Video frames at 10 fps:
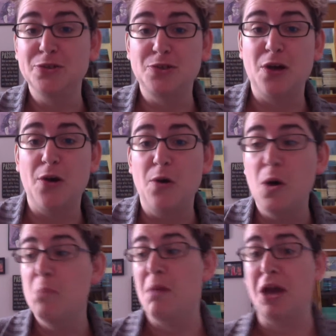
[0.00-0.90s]

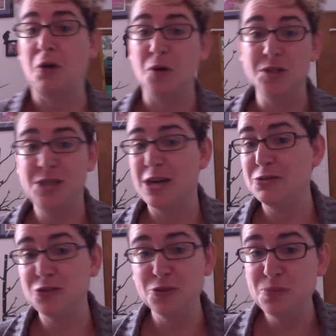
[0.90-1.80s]
So my Girl
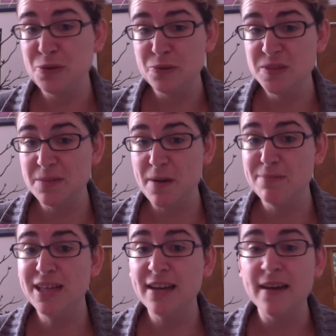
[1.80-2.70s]
Scout troop was a
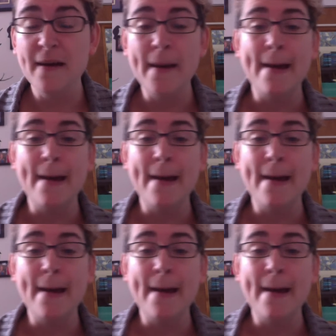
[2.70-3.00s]
public.